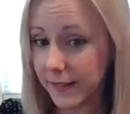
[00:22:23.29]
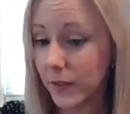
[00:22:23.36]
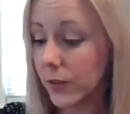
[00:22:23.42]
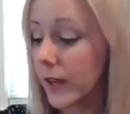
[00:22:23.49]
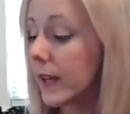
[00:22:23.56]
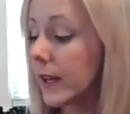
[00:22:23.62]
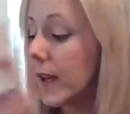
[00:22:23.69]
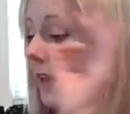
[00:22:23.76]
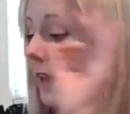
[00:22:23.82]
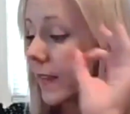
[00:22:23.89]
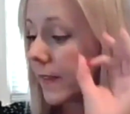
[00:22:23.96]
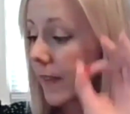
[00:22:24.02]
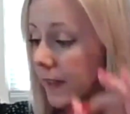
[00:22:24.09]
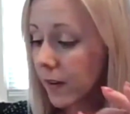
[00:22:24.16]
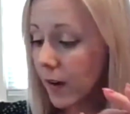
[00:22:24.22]
All right.
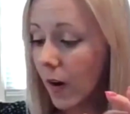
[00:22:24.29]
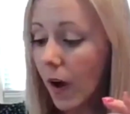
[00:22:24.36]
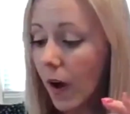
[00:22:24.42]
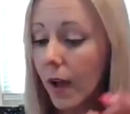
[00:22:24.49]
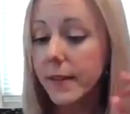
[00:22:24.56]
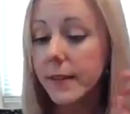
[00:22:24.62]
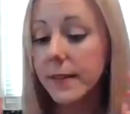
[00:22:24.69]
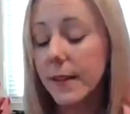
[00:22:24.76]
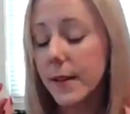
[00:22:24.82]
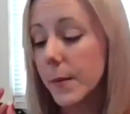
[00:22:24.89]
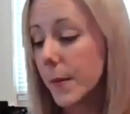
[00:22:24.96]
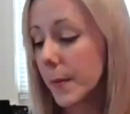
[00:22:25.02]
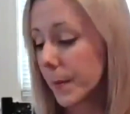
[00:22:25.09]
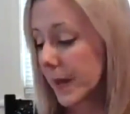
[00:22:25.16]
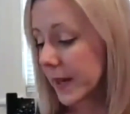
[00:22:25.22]
They are
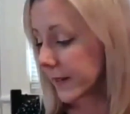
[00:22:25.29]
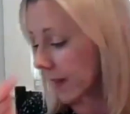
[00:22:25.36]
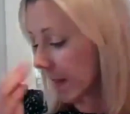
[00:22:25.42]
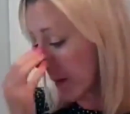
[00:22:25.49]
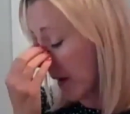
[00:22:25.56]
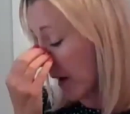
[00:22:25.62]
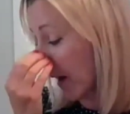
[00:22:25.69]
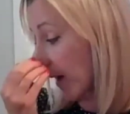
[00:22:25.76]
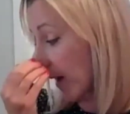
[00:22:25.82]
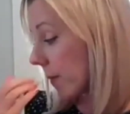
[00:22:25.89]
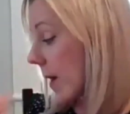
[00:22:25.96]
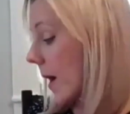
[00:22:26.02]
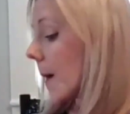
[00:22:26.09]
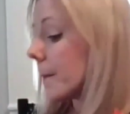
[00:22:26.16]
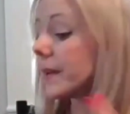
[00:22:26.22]
awesome. Pick them
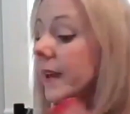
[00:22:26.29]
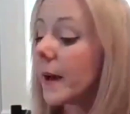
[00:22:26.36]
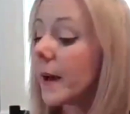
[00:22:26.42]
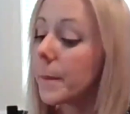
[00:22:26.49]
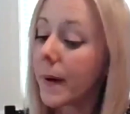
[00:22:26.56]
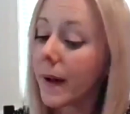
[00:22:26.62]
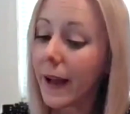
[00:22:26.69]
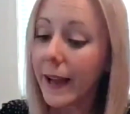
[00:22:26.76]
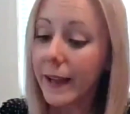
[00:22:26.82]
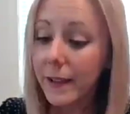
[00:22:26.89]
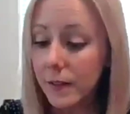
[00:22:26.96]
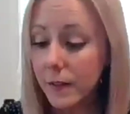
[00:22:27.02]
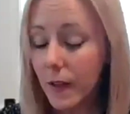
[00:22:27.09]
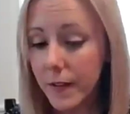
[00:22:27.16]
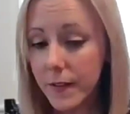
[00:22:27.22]
up. But yeah,
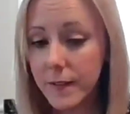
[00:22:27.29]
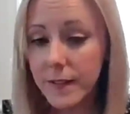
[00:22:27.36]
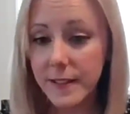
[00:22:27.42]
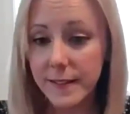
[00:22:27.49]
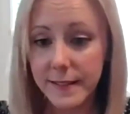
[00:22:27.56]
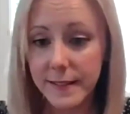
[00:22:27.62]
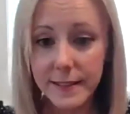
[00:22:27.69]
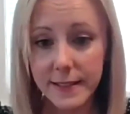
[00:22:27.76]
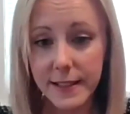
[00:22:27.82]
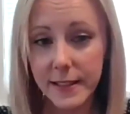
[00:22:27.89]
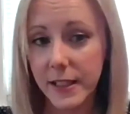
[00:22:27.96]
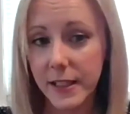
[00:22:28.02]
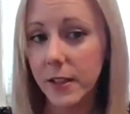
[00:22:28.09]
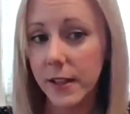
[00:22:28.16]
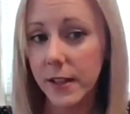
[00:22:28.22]
pile all of these things
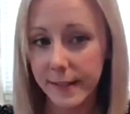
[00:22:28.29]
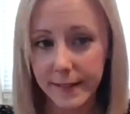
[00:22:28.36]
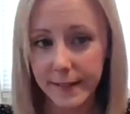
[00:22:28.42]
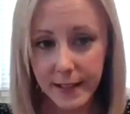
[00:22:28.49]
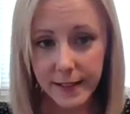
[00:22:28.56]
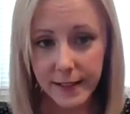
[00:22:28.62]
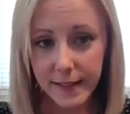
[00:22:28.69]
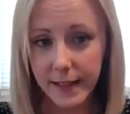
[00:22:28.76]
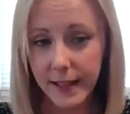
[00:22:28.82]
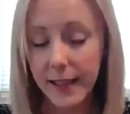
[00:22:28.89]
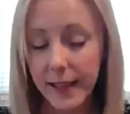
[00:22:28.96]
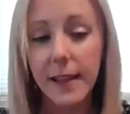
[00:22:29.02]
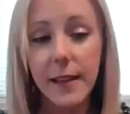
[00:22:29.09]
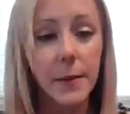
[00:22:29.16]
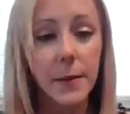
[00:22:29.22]
in here and say to the
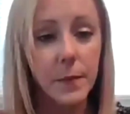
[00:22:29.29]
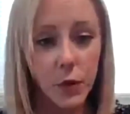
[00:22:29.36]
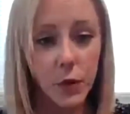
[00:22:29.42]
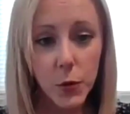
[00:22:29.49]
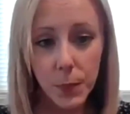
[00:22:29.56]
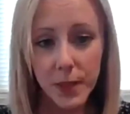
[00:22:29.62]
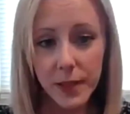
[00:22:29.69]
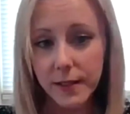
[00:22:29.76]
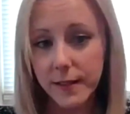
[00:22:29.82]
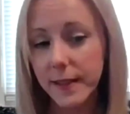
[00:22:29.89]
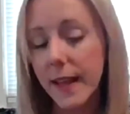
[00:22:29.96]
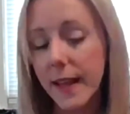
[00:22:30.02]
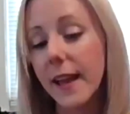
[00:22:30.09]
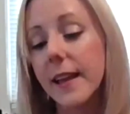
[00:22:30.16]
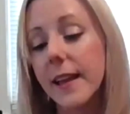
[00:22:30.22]
kid, you pick a
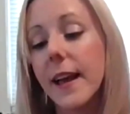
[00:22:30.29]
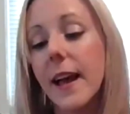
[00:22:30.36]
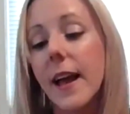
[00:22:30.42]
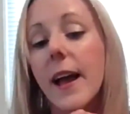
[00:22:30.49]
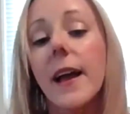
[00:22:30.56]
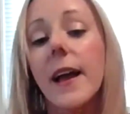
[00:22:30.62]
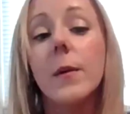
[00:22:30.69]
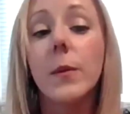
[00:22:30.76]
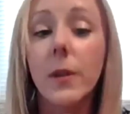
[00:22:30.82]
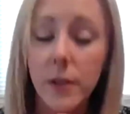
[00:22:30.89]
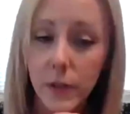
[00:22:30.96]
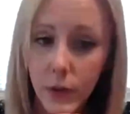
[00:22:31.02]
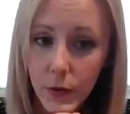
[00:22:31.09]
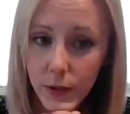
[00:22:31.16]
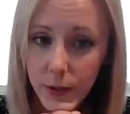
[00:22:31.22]
day and we're
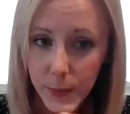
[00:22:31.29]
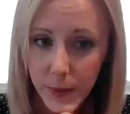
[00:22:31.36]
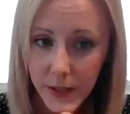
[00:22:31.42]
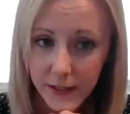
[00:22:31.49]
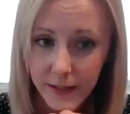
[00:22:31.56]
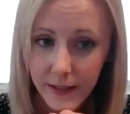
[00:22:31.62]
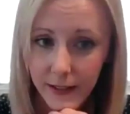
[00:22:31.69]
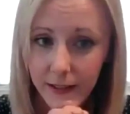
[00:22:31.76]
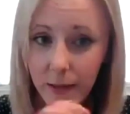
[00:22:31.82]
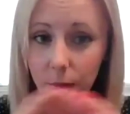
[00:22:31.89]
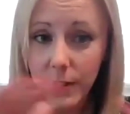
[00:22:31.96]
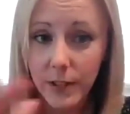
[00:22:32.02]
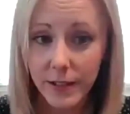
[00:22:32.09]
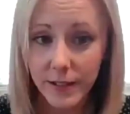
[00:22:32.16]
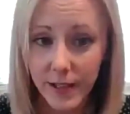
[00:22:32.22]
going to go on a picnic and
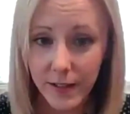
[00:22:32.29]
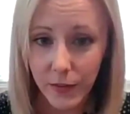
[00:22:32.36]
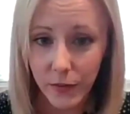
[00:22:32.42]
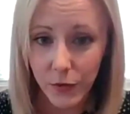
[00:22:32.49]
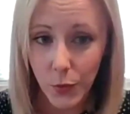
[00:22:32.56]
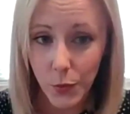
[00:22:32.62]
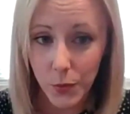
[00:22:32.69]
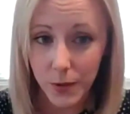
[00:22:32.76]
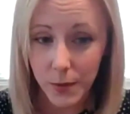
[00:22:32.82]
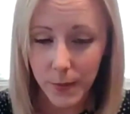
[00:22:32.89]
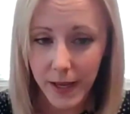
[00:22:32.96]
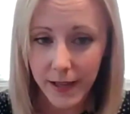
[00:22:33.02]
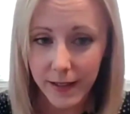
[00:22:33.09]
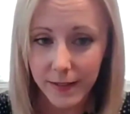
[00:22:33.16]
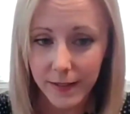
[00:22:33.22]
we're going to take this cooler
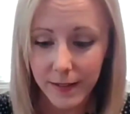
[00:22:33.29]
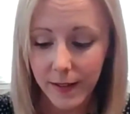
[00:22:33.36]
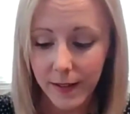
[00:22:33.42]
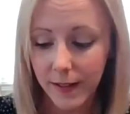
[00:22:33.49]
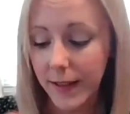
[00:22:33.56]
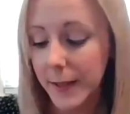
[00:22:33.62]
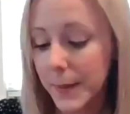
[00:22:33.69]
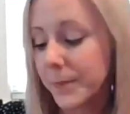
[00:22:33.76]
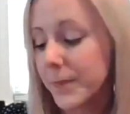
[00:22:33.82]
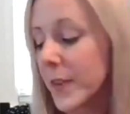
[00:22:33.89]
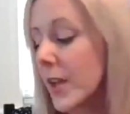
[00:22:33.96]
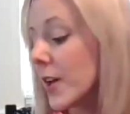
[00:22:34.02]
back. All right.